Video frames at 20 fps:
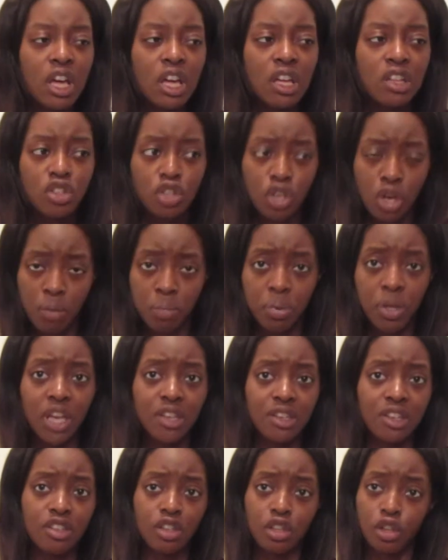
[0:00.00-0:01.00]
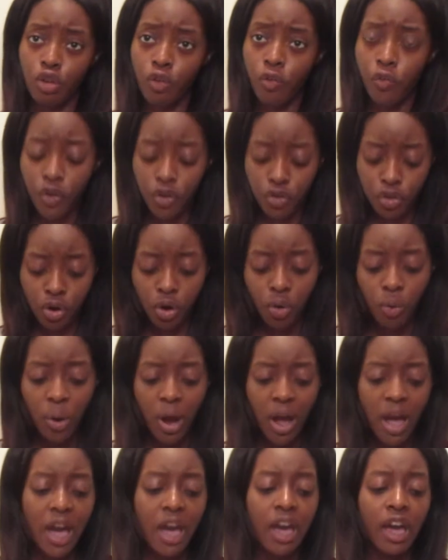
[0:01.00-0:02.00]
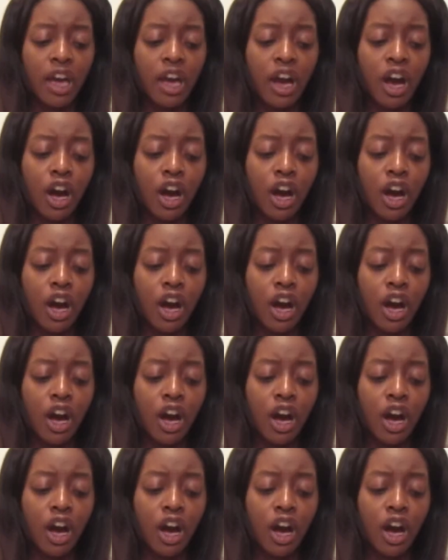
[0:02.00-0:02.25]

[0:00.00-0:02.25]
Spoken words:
to a place that's a little further away.